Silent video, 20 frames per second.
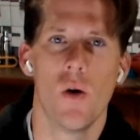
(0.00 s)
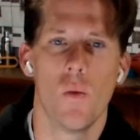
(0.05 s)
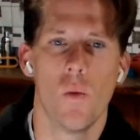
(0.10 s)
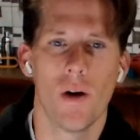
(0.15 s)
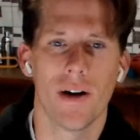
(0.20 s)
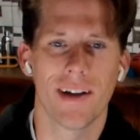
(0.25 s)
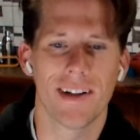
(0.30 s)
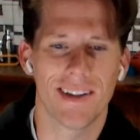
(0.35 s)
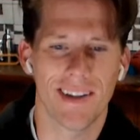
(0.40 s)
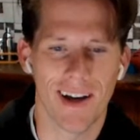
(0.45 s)

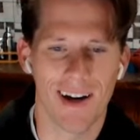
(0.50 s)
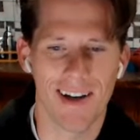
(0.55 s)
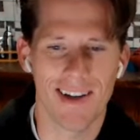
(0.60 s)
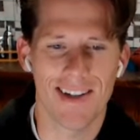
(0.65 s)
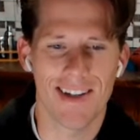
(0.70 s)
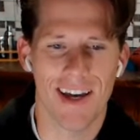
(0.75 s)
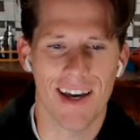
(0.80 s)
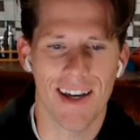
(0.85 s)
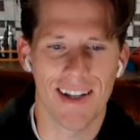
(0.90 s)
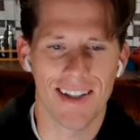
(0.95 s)
what it
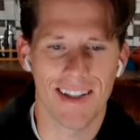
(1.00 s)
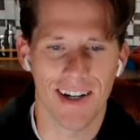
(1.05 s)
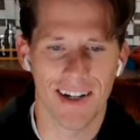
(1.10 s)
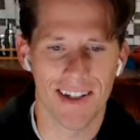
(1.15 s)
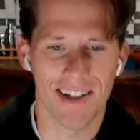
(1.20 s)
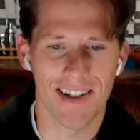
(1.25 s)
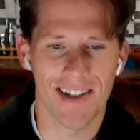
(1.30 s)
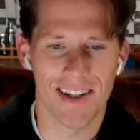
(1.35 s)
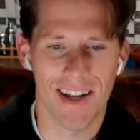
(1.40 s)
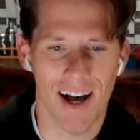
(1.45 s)
does and
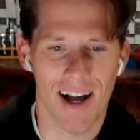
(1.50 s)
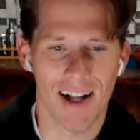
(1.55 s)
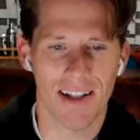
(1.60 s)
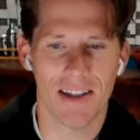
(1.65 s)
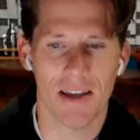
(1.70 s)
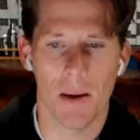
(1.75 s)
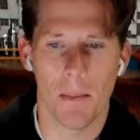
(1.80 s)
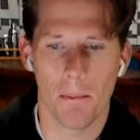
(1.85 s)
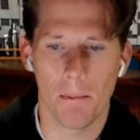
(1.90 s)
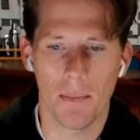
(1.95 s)
does not